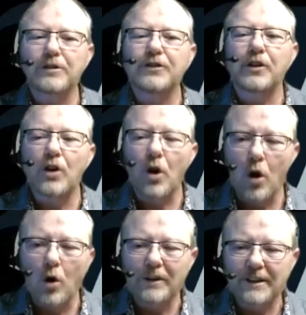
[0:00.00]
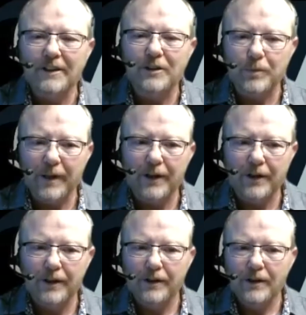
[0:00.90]
on always gets bigger.
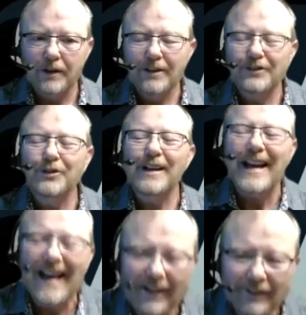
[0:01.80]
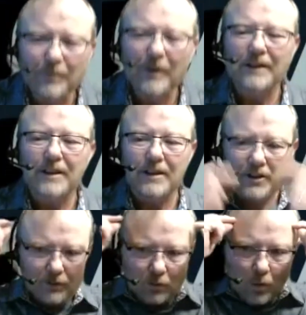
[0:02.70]
So you have to pay attention
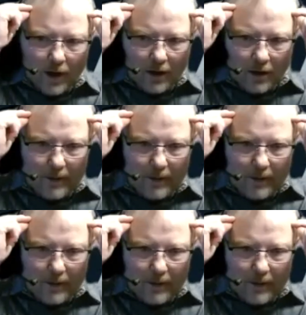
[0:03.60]
of where am I